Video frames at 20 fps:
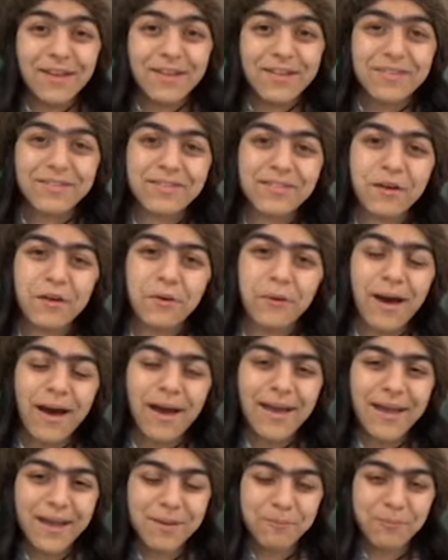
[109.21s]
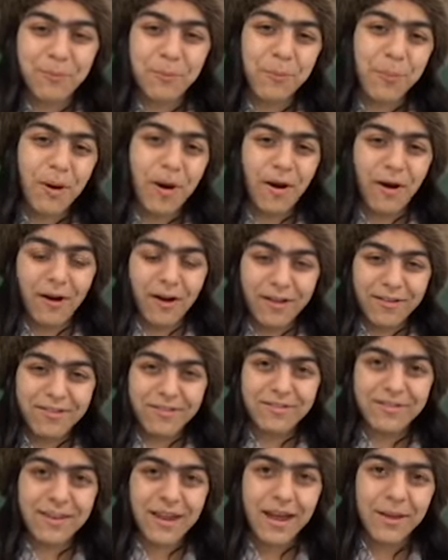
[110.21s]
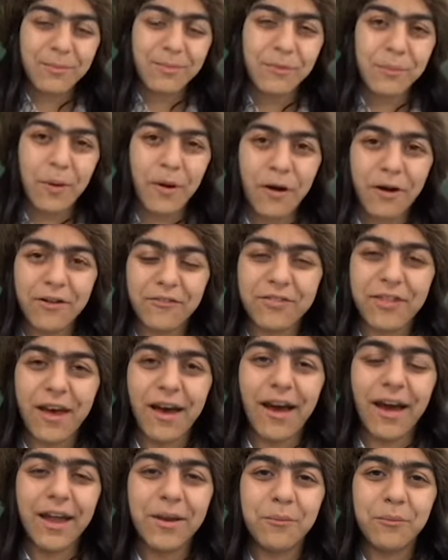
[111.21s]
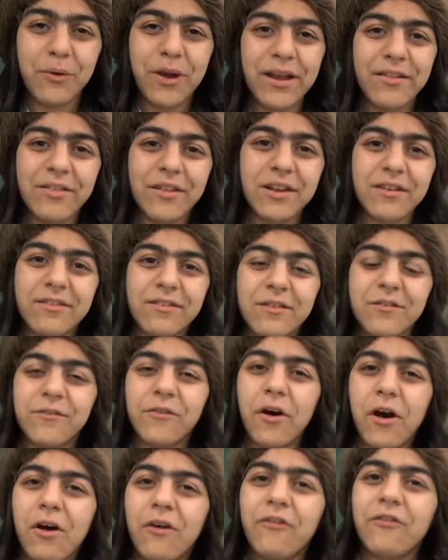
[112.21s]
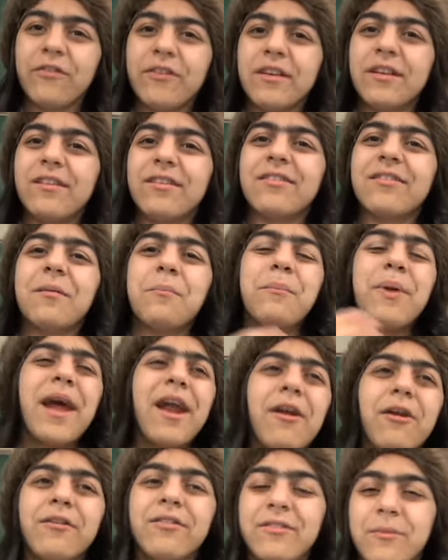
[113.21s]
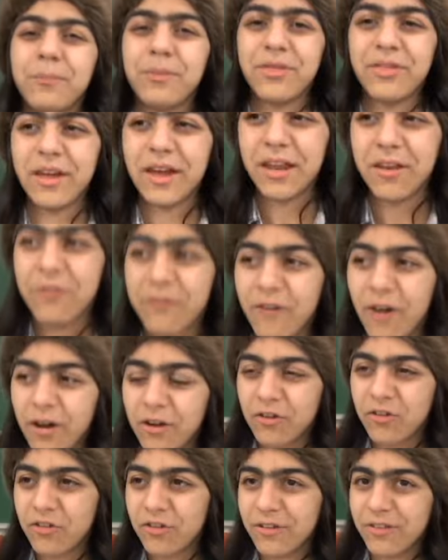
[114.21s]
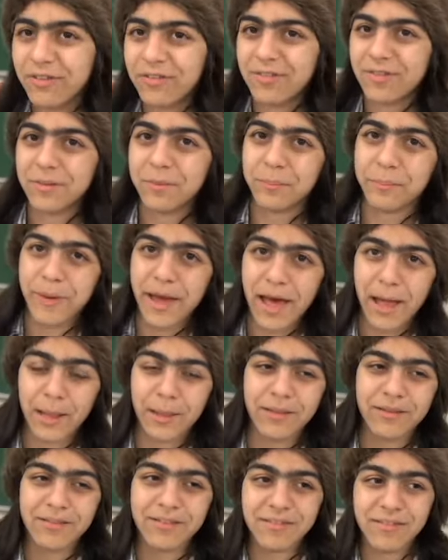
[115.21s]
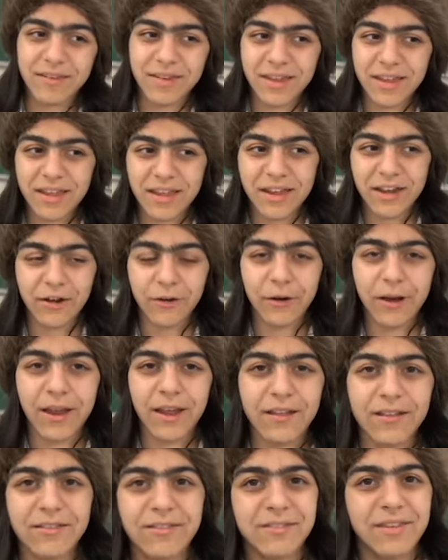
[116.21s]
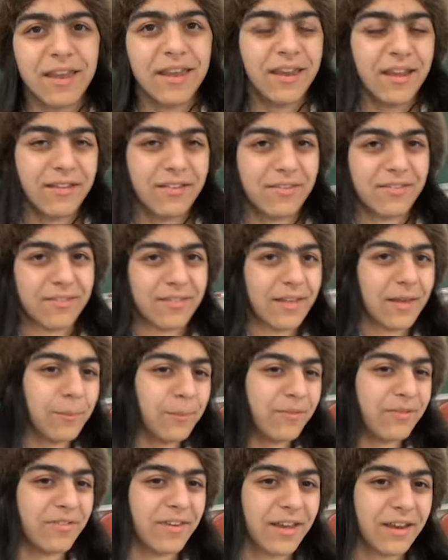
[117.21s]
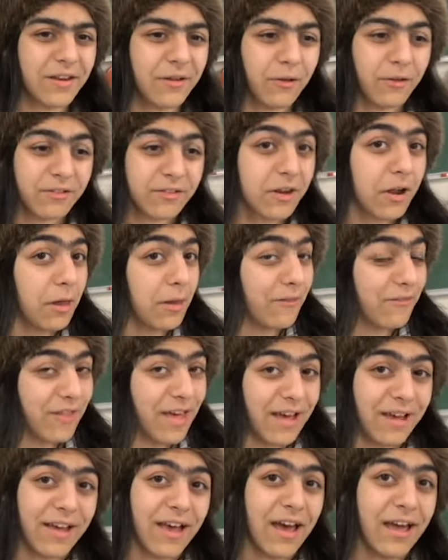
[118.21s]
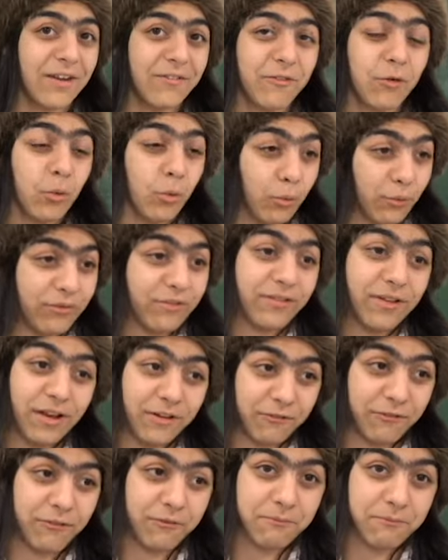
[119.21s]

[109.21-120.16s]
So, I am pons, and I am the part of the hindbrain that is involved in some parasympathetic functions and balance and hearing and sending sleep signals and all that kind of cool stuff.